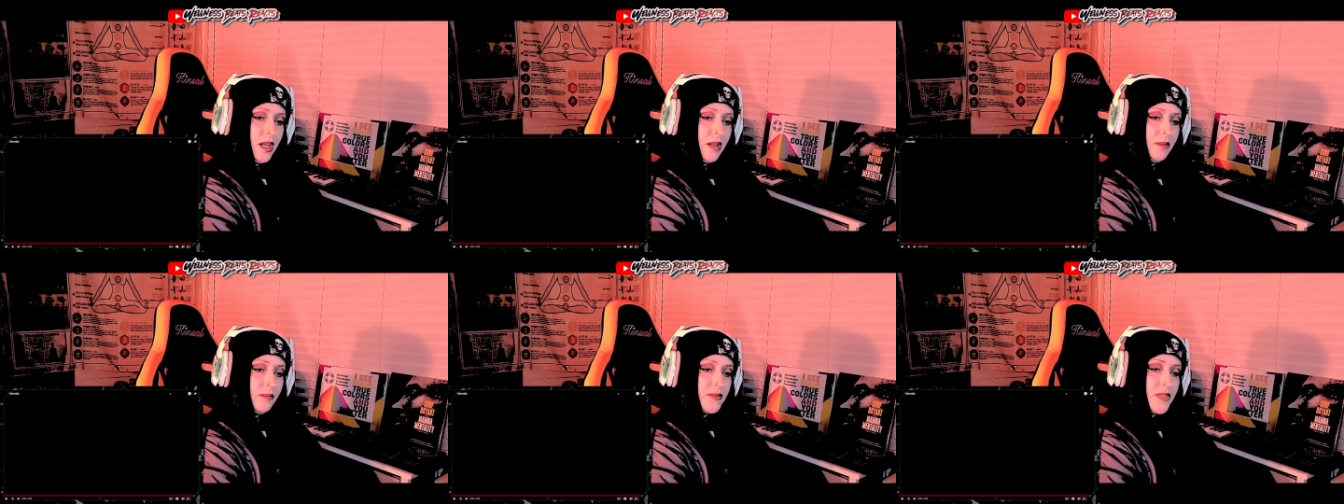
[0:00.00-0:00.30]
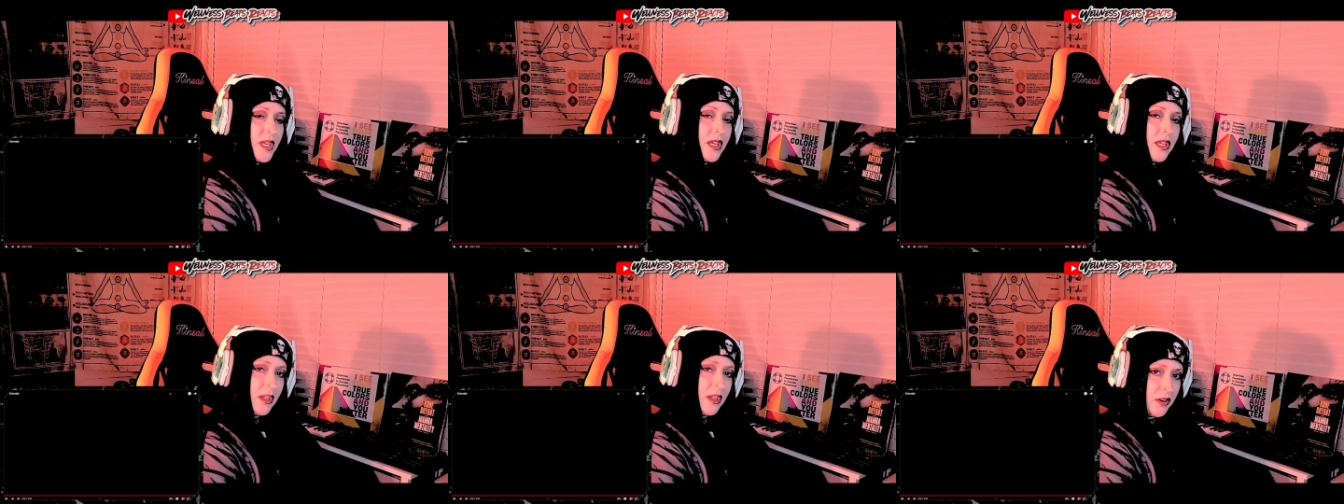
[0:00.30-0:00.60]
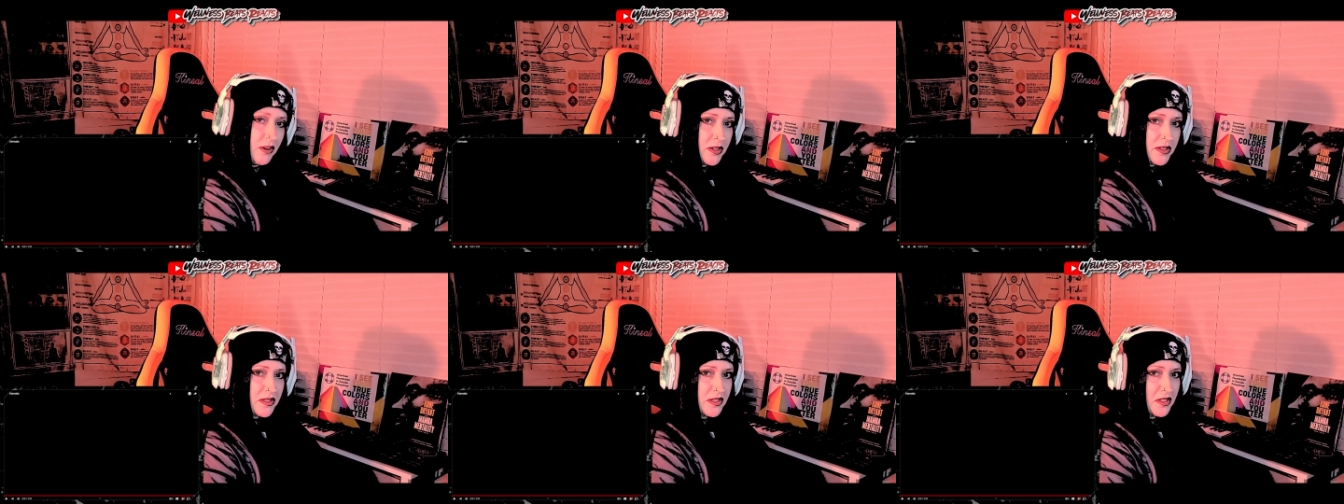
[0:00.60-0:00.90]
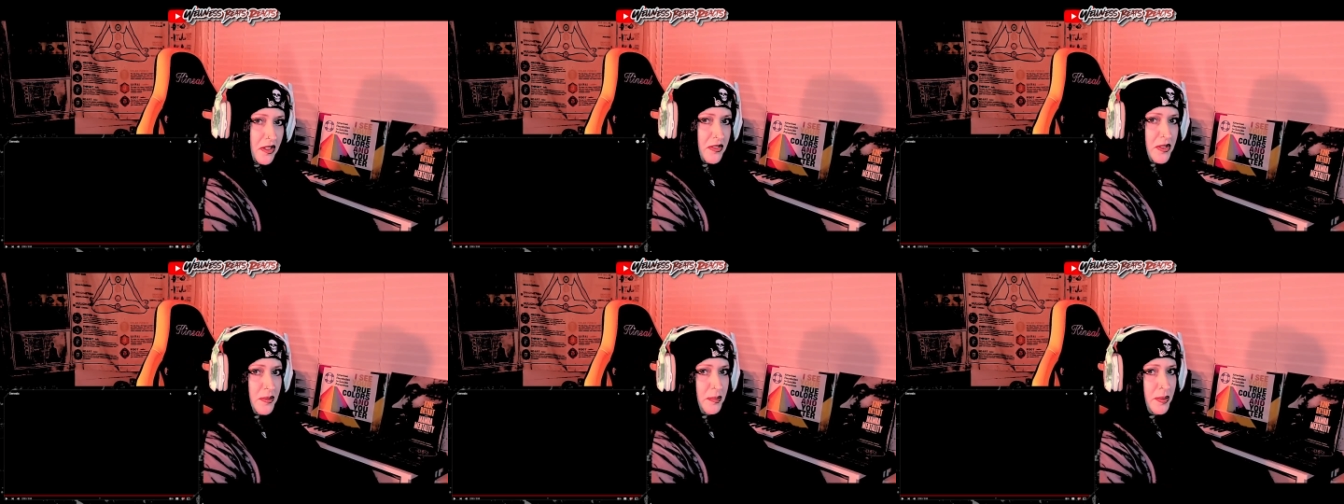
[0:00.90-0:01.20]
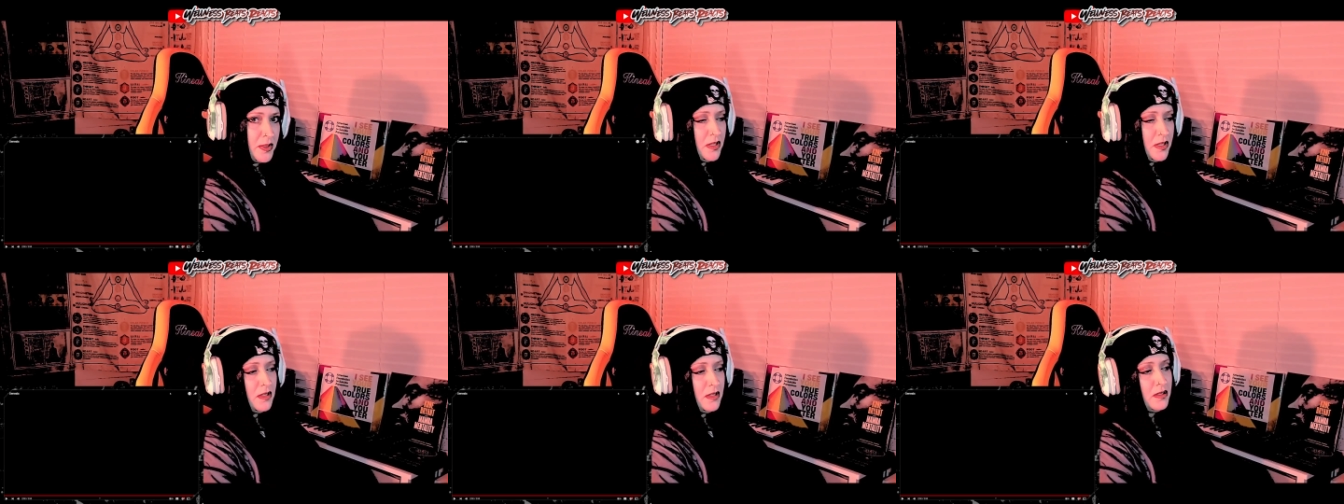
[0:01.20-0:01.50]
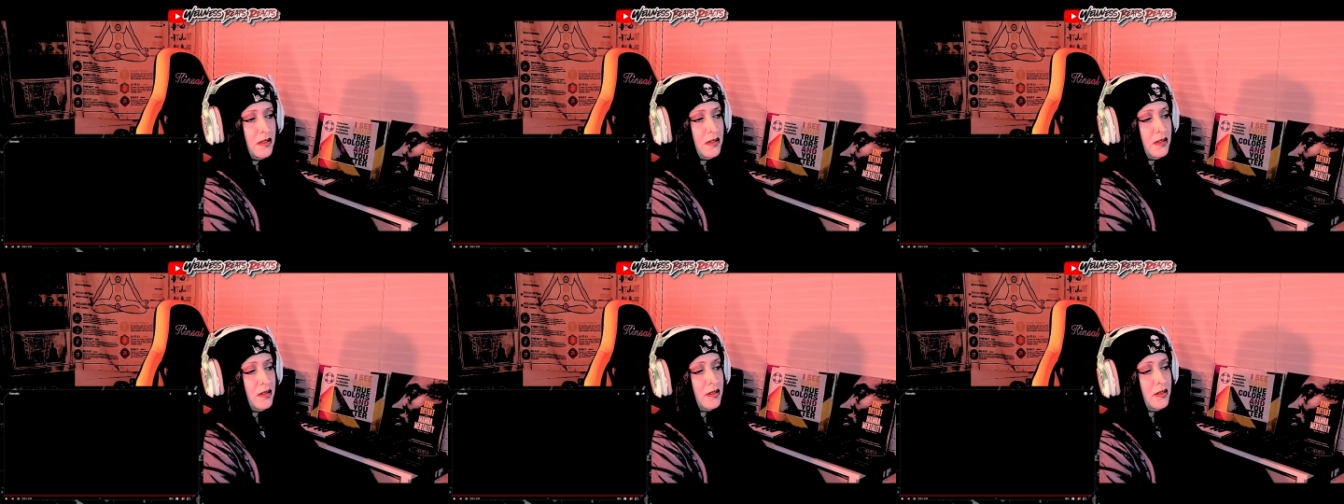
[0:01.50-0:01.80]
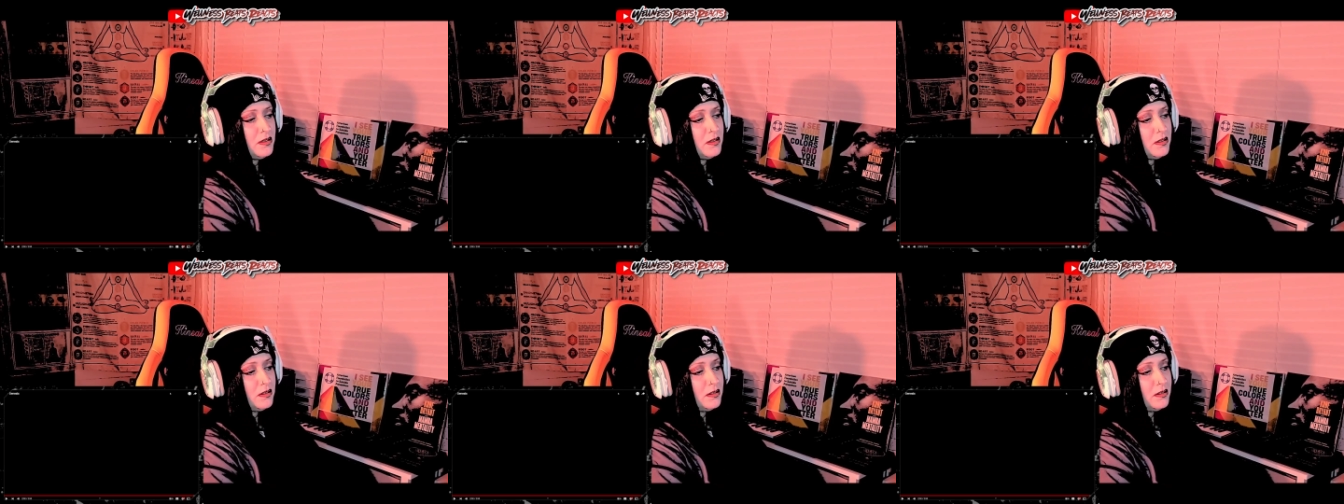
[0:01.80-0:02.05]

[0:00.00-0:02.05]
Take care of yourselves, please.